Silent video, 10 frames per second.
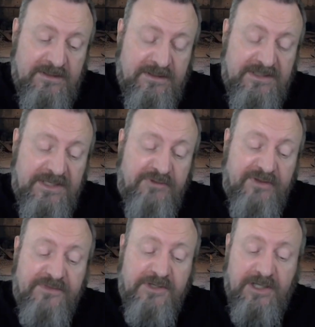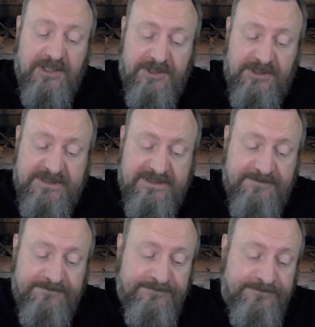Then we have the
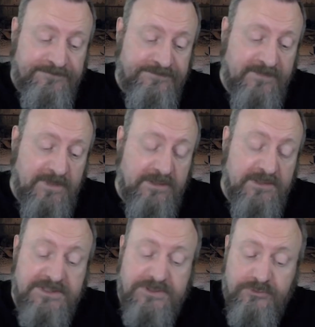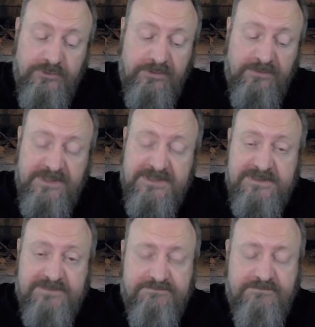Guards. This rule, this
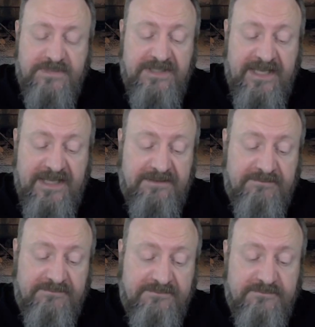is, again,